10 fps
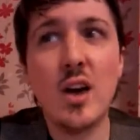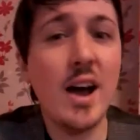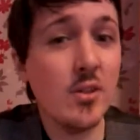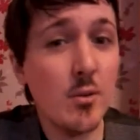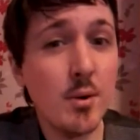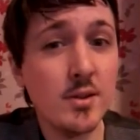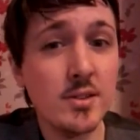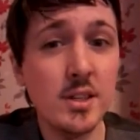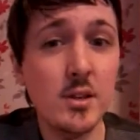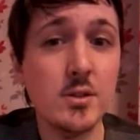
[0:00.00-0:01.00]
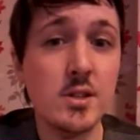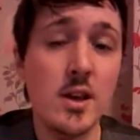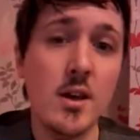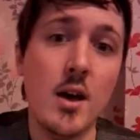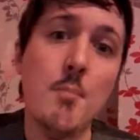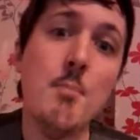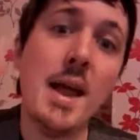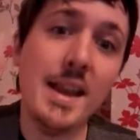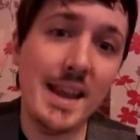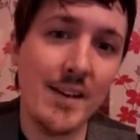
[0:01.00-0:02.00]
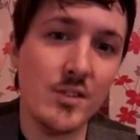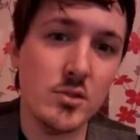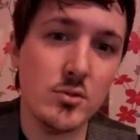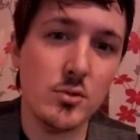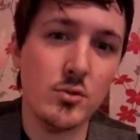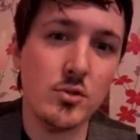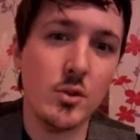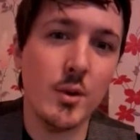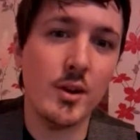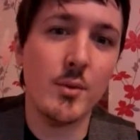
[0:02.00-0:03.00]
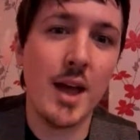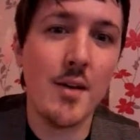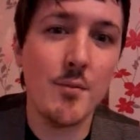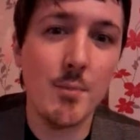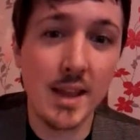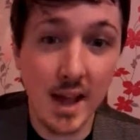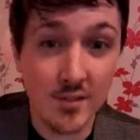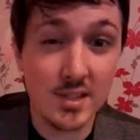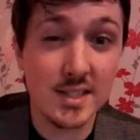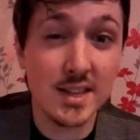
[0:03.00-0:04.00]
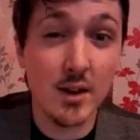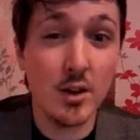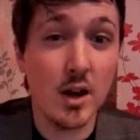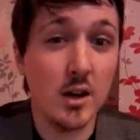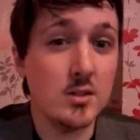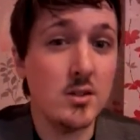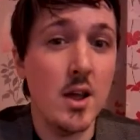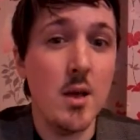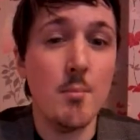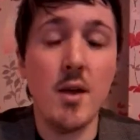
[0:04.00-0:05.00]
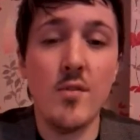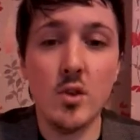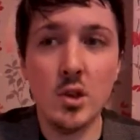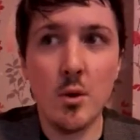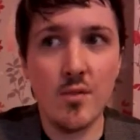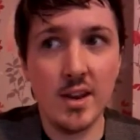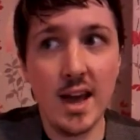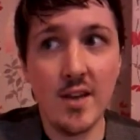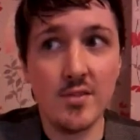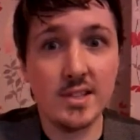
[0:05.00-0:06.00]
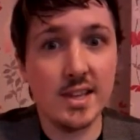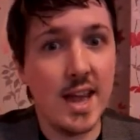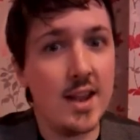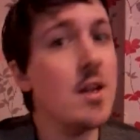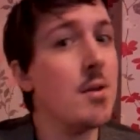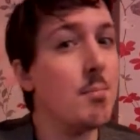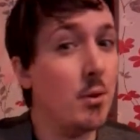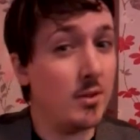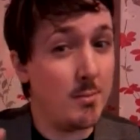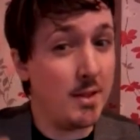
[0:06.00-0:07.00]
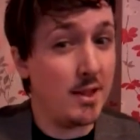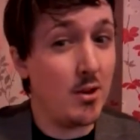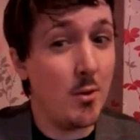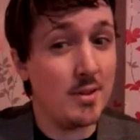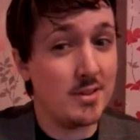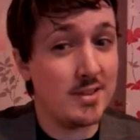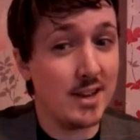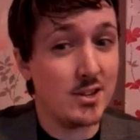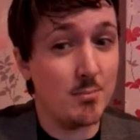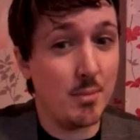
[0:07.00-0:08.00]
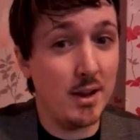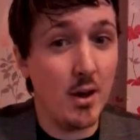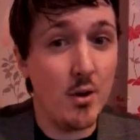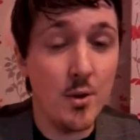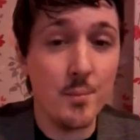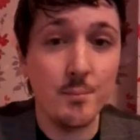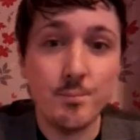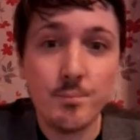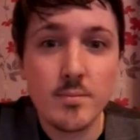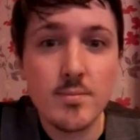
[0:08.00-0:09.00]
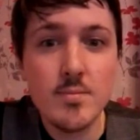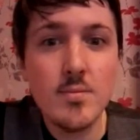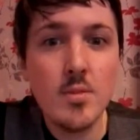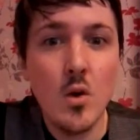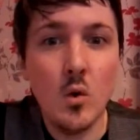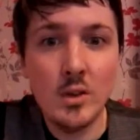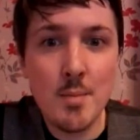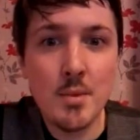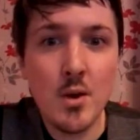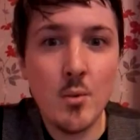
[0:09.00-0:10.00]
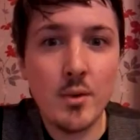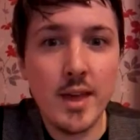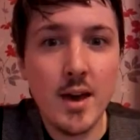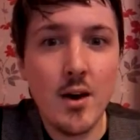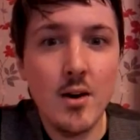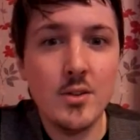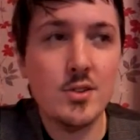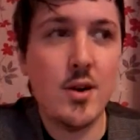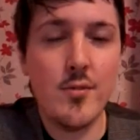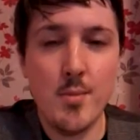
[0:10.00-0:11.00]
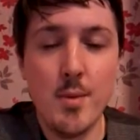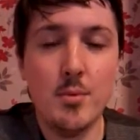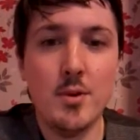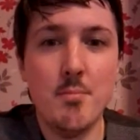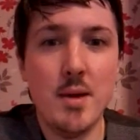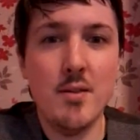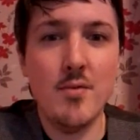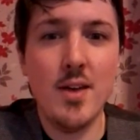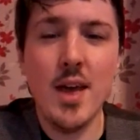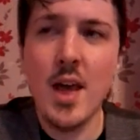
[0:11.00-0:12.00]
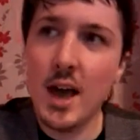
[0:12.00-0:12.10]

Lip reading: I don't personally use many other stores, so I don't have many other discount cards. But if you know of any others, again, put them in the comments section below, or let me know what they are so other people can benefit.